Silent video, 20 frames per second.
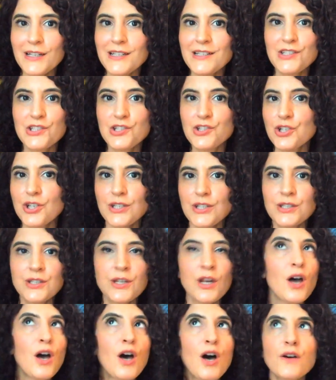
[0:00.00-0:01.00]
He's just
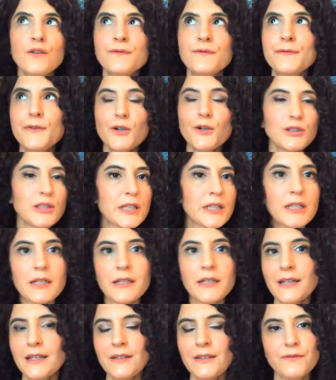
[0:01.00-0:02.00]

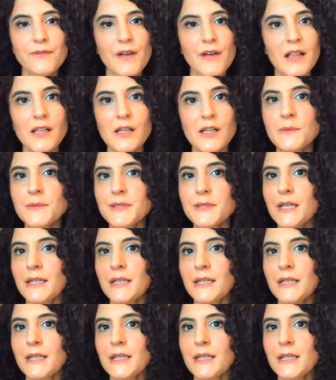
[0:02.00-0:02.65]
fully enveloped